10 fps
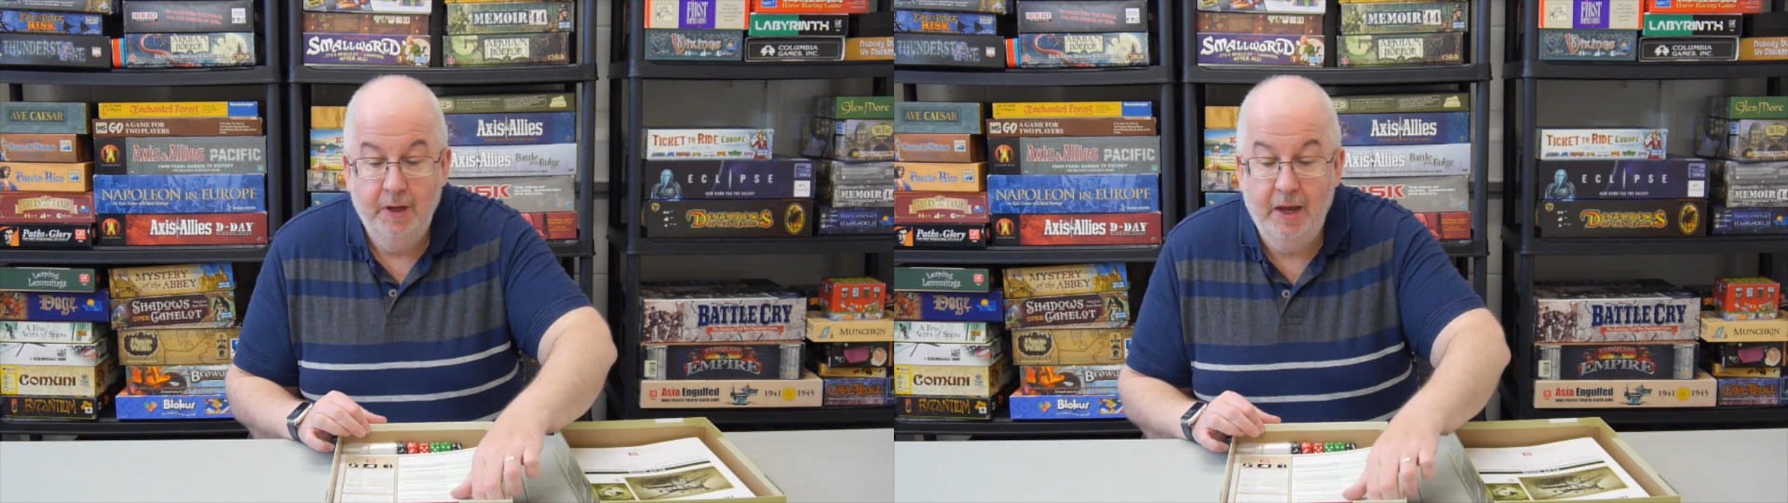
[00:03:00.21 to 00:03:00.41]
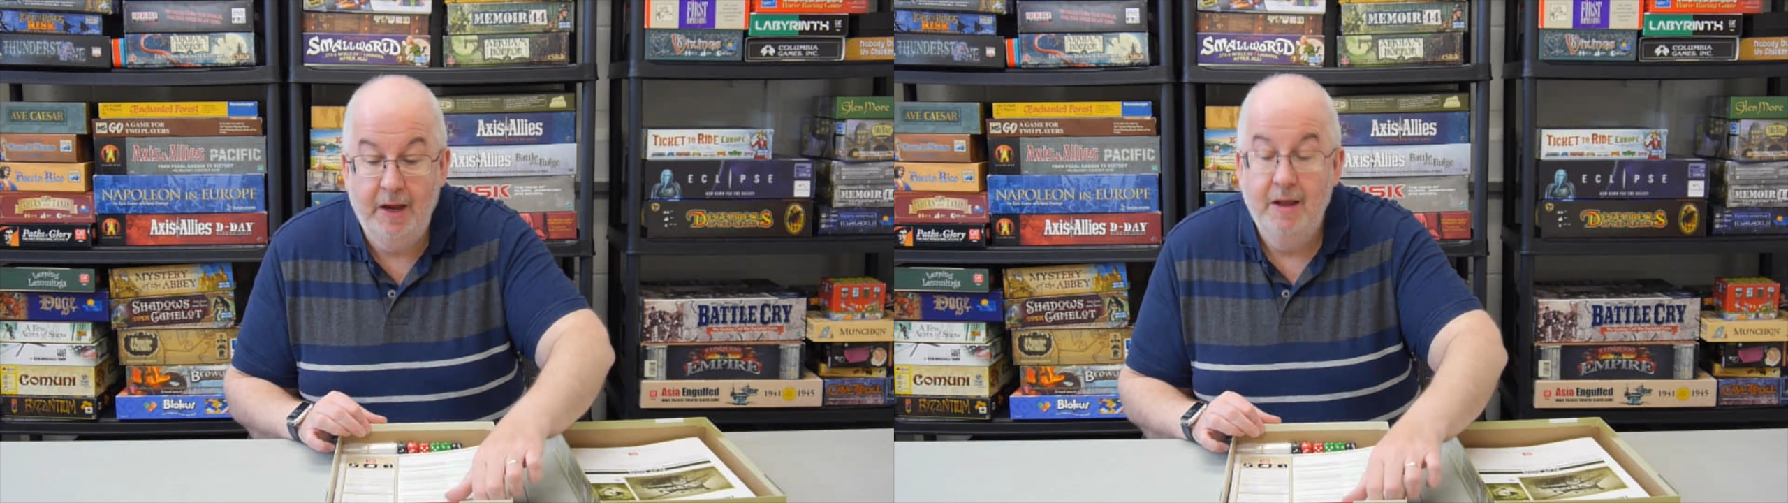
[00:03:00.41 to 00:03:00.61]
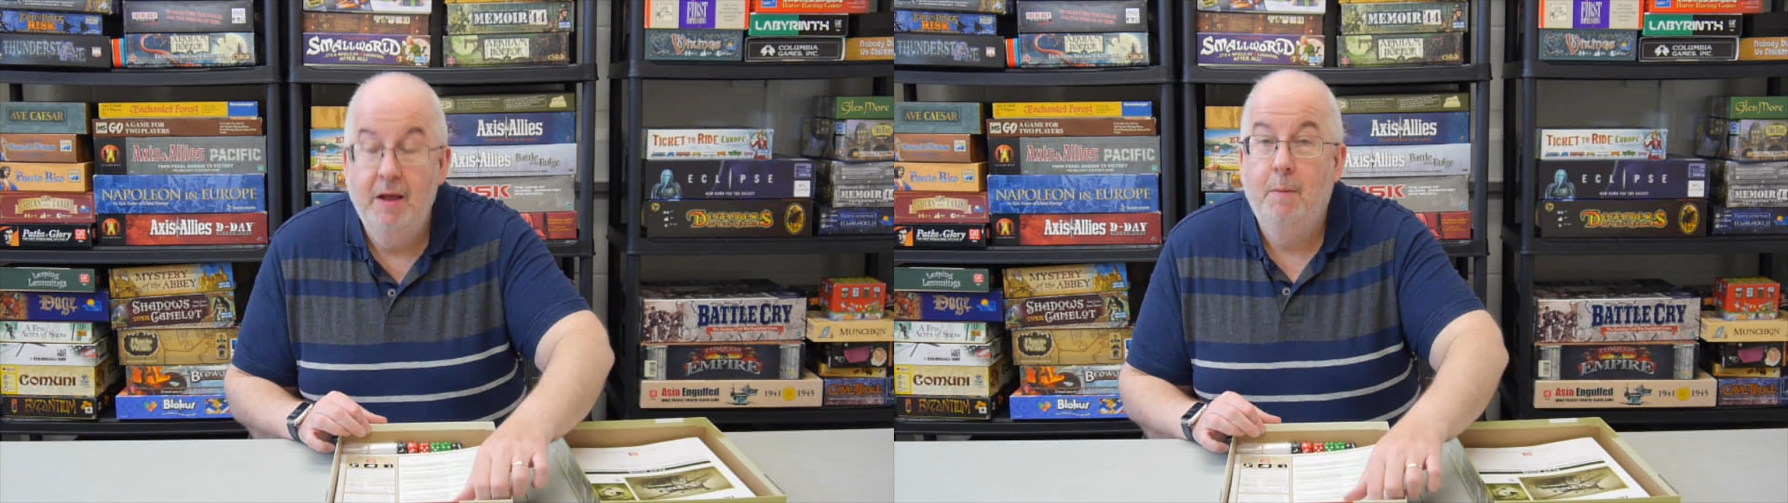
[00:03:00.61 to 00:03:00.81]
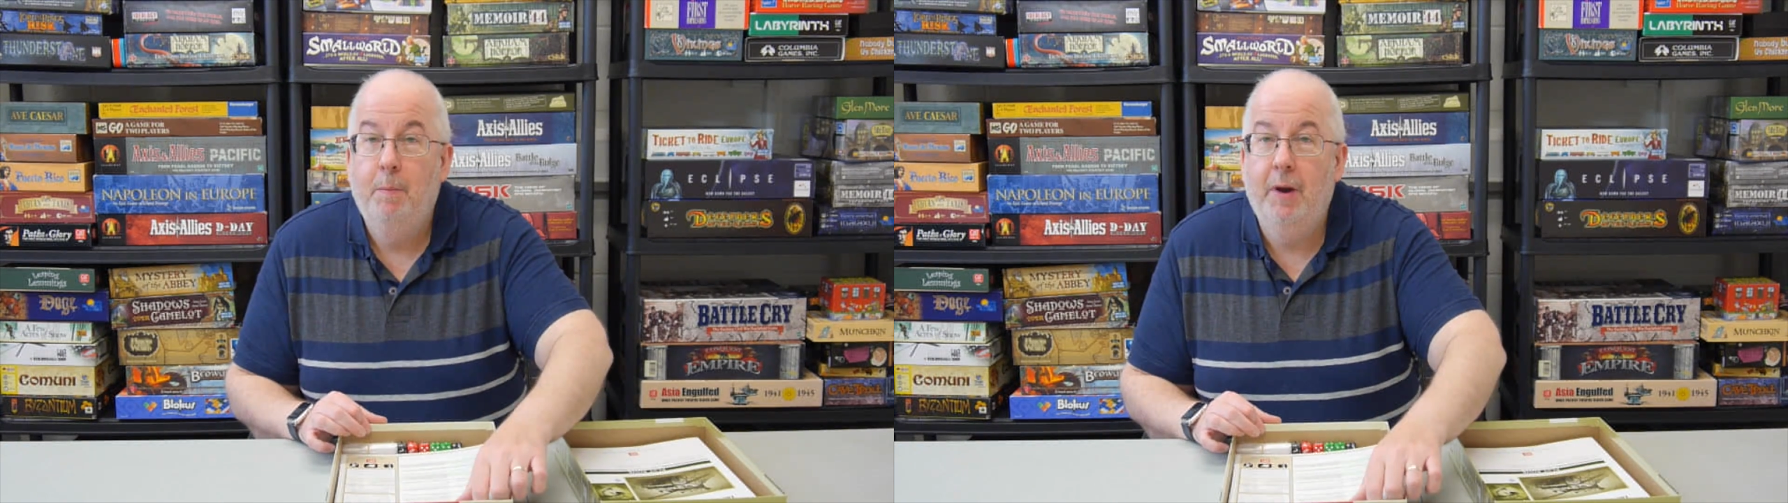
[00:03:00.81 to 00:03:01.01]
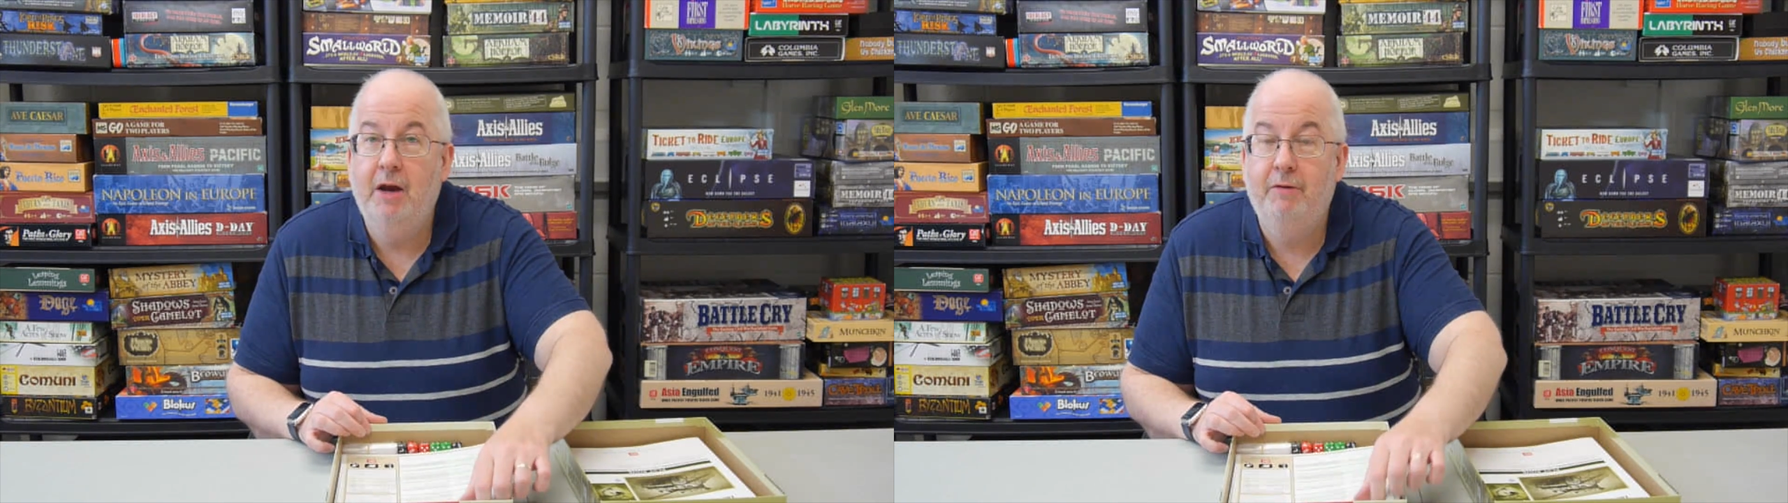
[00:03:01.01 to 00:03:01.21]
Okay,
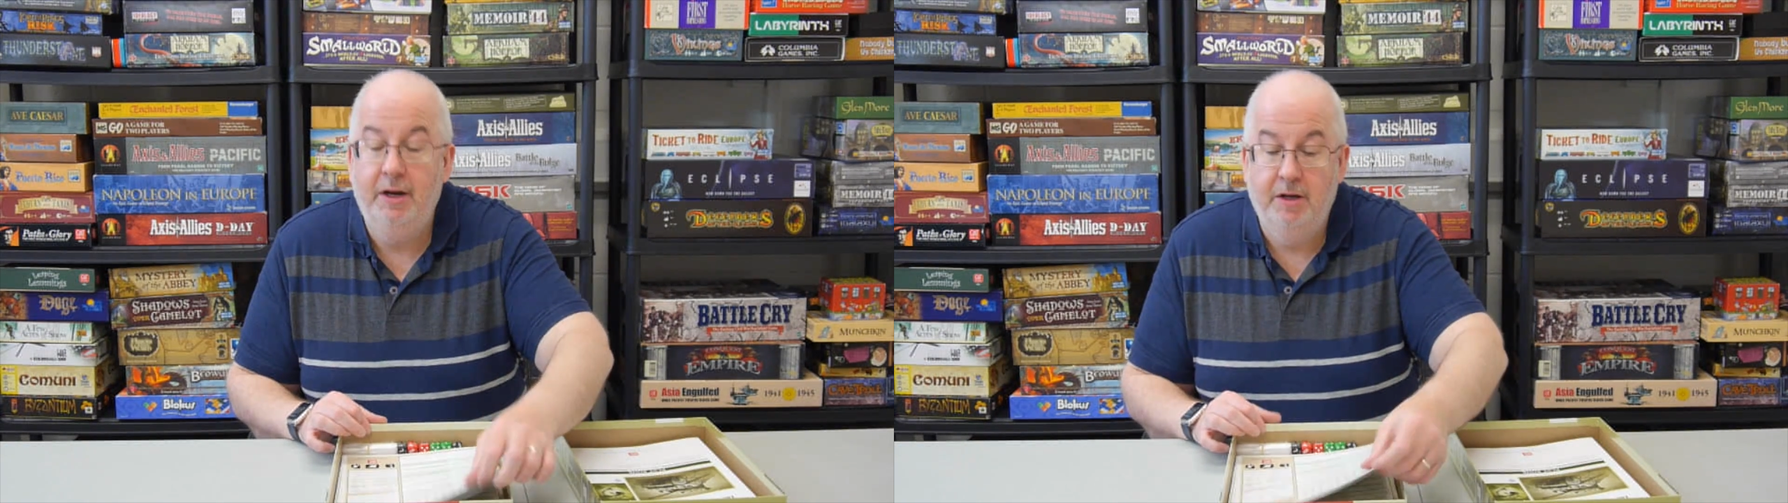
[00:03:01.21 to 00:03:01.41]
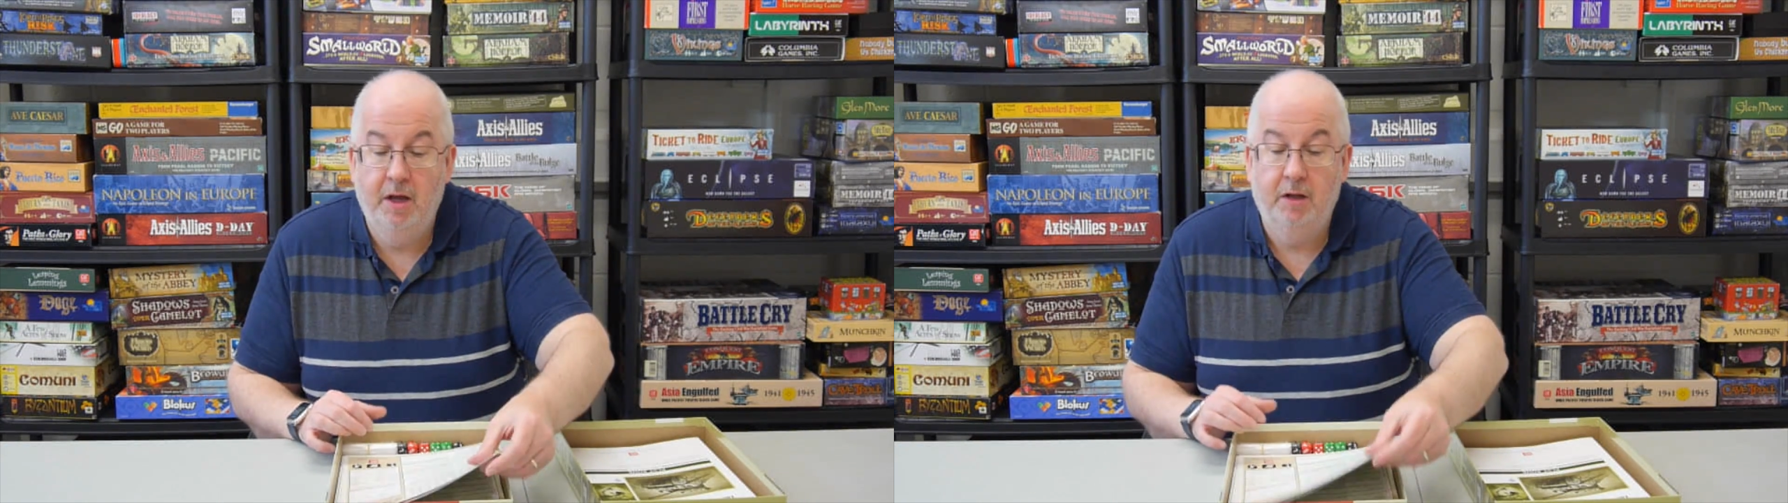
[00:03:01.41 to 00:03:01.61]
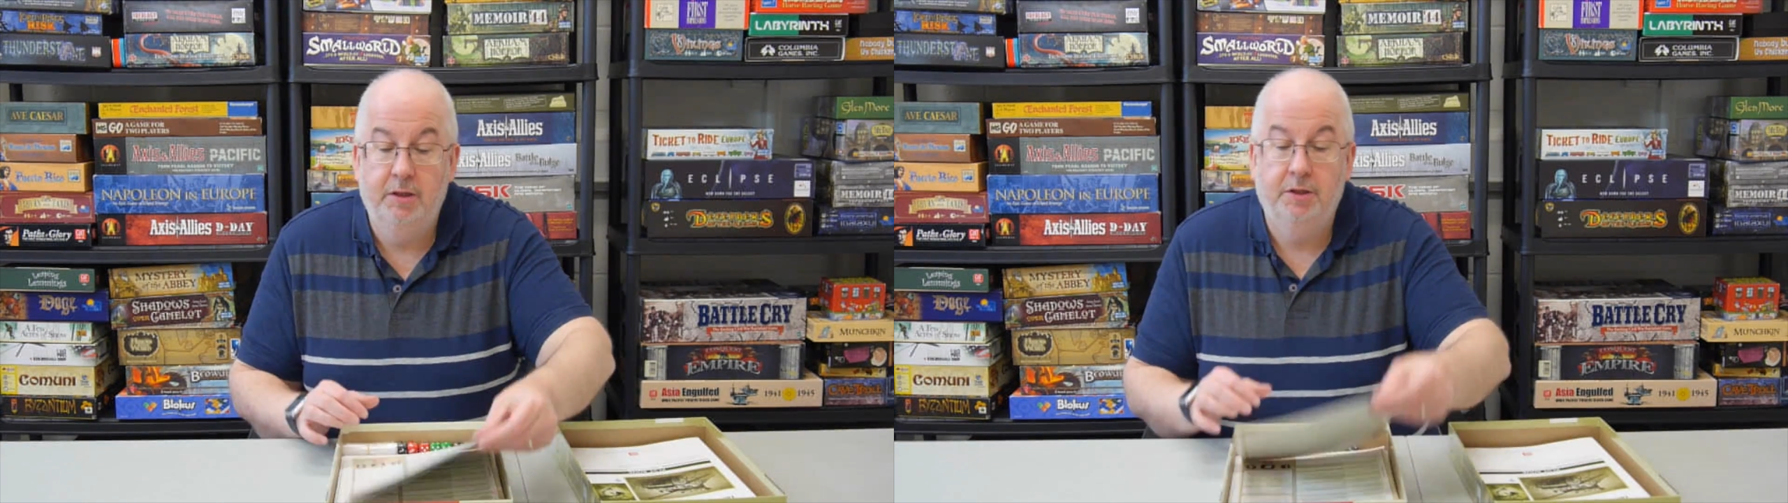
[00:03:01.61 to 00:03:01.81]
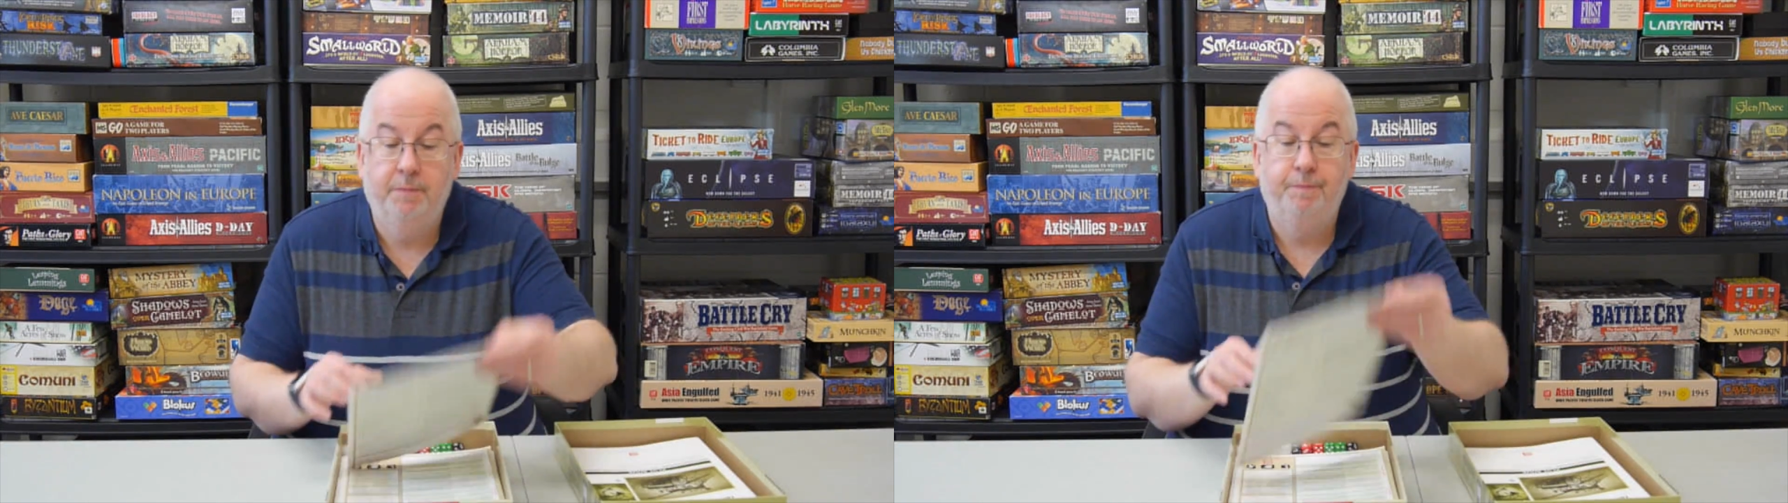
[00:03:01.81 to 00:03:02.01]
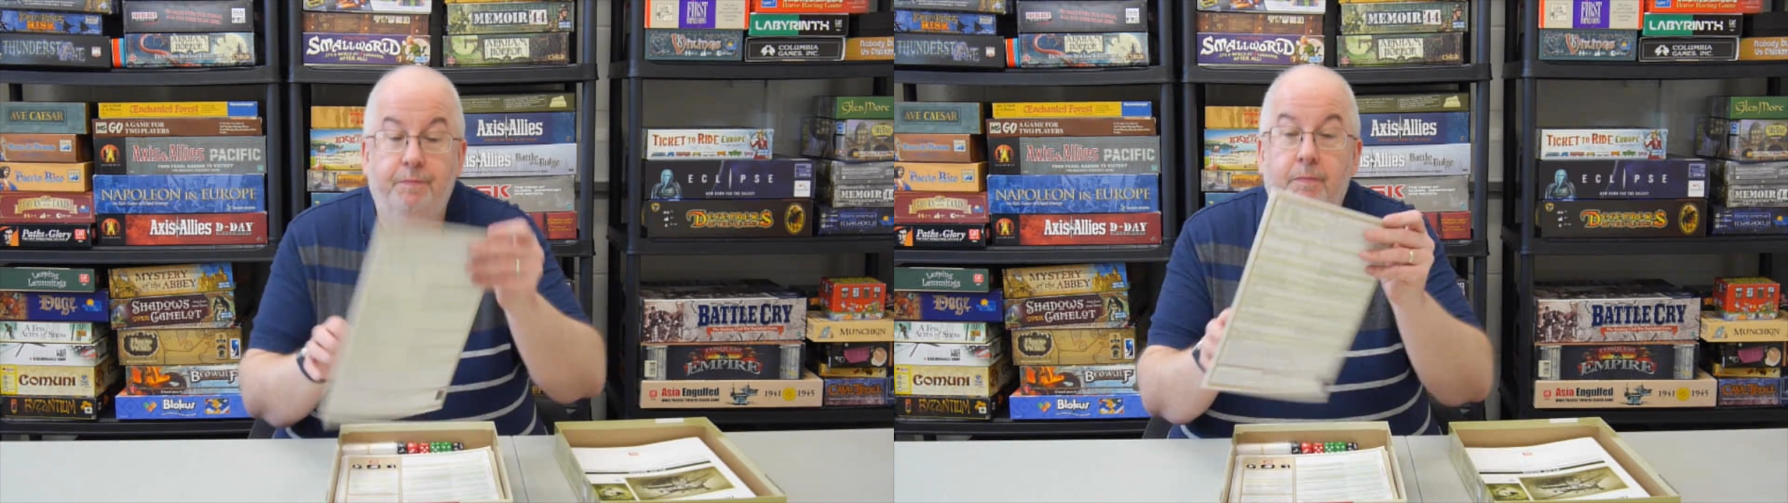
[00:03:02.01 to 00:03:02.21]
player aid cards.